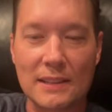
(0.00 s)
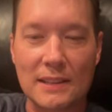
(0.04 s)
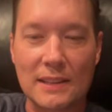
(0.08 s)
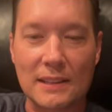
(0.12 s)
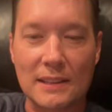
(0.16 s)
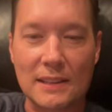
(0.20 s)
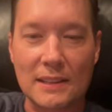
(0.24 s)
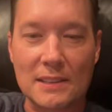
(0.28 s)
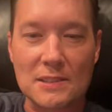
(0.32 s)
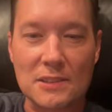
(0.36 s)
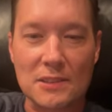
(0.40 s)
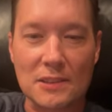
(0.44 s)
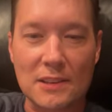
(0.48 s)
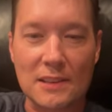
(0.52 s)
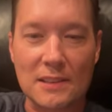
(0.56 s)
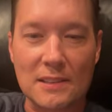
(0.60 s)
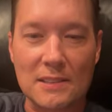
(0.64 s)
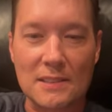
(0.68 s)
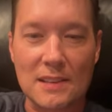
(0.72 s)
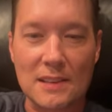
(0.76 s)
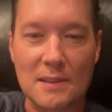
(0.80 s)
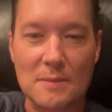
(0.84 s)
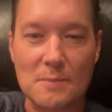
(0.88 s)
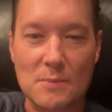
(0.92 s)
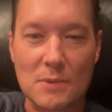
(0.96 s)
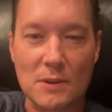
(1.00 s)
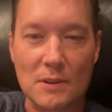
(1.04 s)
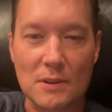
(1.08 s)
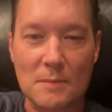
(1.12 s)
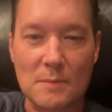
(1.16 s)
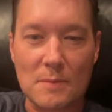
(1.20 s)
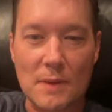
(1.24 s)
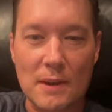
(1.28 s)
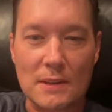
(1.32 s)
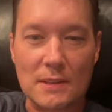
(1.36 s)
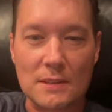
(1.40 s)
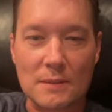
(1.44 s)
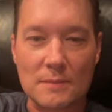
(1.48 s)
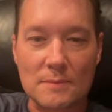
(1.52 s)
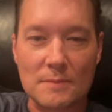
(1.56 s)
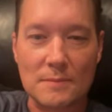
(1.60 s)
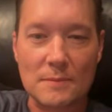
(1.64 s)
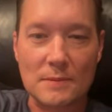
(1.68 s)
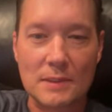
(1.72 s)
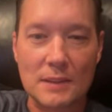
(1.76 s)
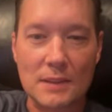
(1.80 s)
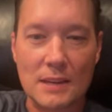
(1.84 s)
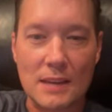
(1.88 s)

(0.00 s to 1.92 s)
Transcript: and I like saying, saying Burgumentum.